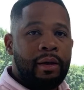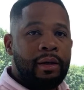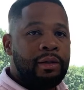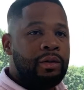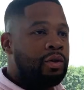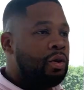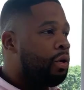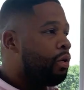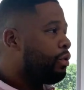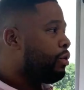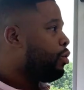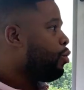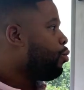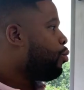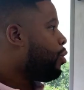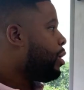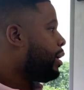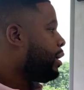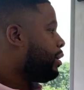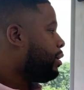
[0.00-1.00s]
So you
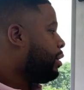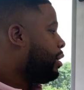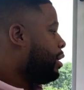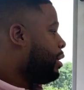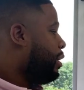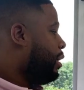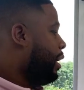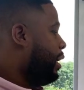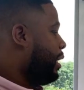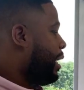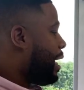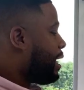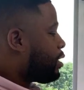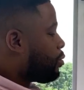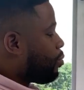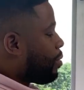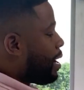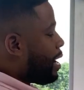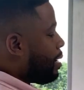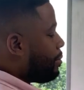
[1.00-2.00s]
want to, okay. and
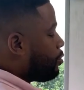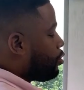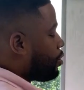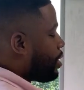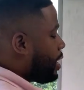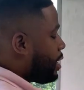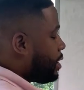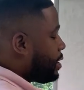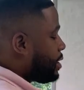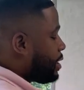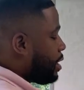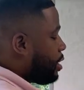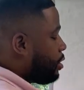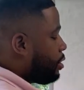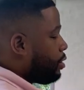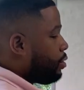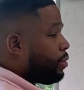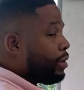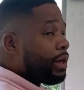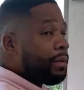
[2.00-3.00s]
that's why I'm trying to
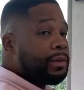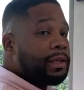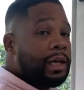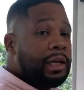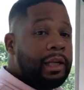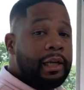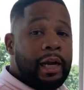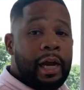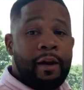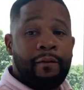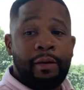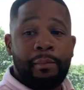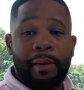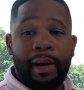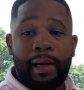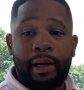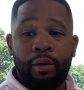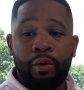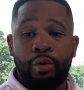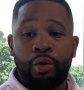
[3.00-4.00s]
tell you, and I'm telling
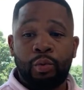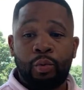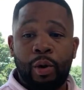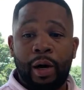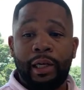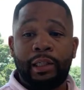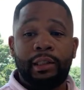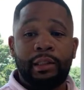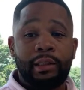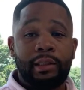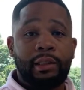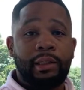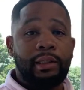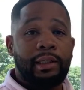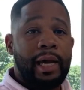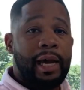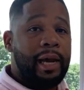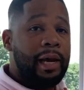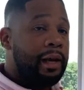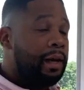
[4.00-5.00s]
everybody who's watching this
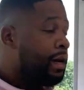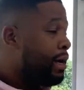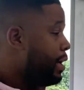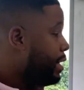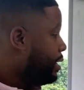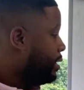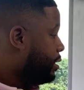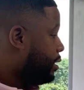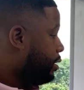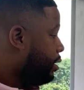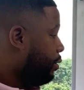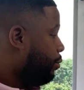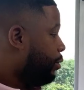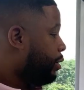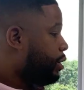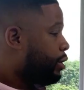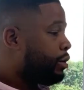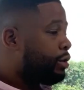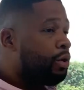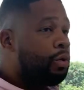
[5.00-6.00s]
today, to,
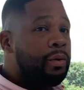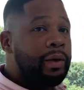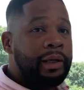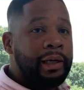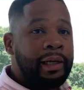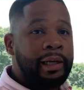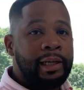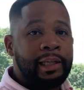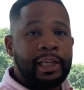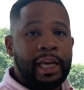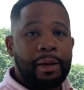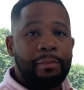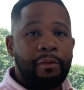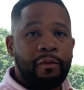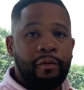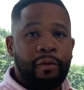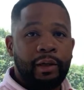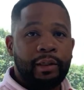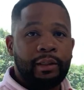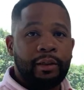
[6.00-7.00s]
when you're doing any type
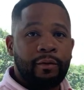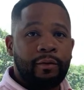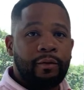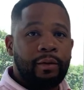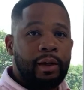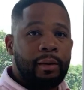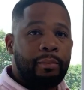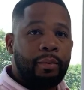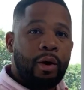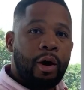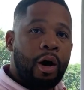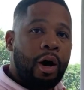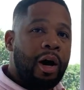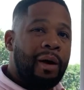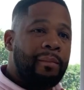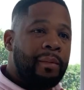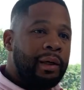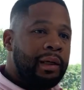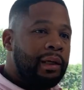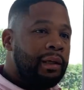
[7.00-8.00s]
of fix or flip or
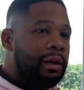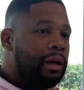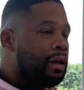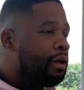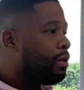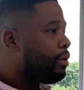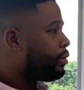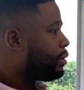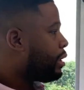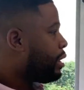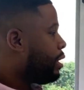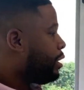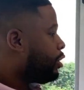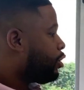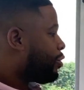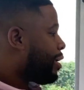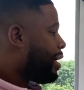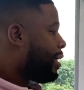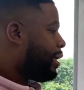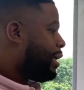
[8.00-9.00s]
hard money loans,
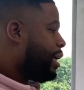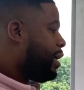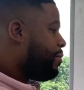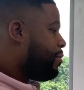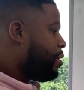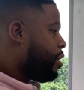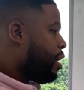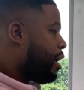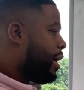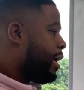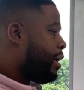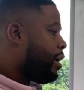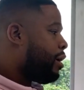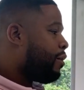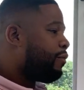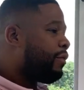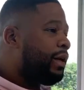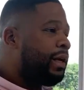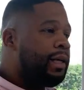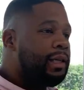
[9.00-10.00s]
try to keep your
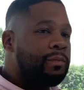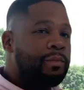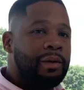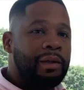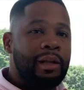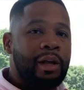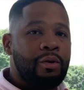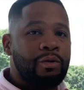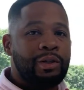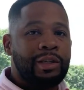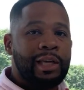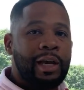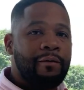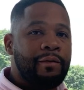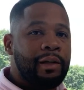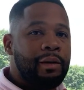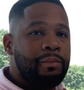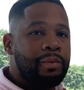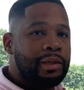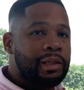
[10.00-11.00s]
ARVs below
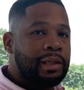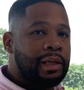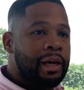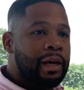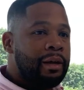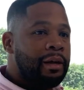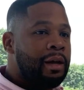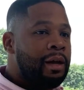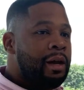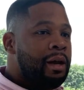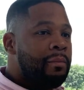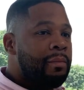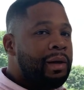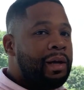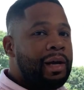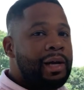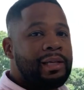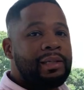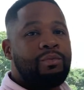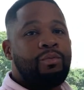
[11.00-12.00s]
70%
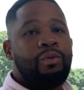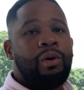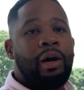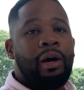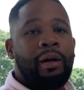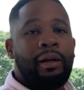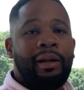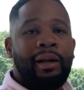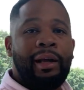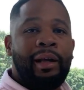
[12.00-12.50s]
because uh,